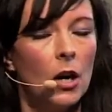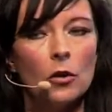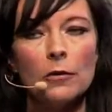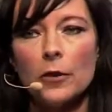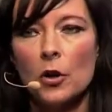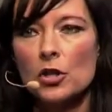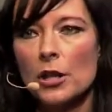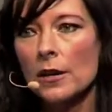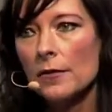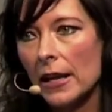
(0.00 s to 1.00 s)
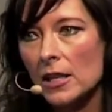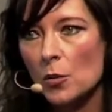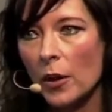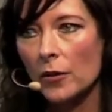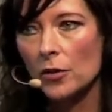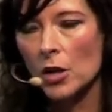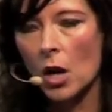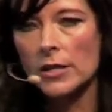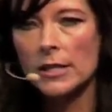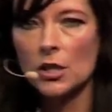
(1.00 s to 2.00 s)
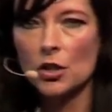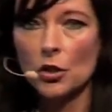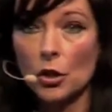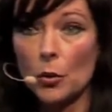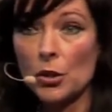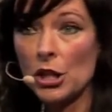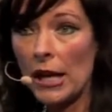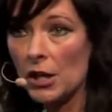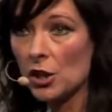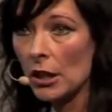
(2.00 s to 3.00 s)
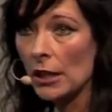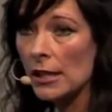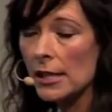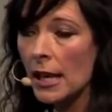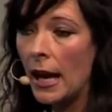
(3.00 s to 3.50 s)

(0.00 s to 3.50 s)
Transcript: unfortunate events where there's hostage negotiations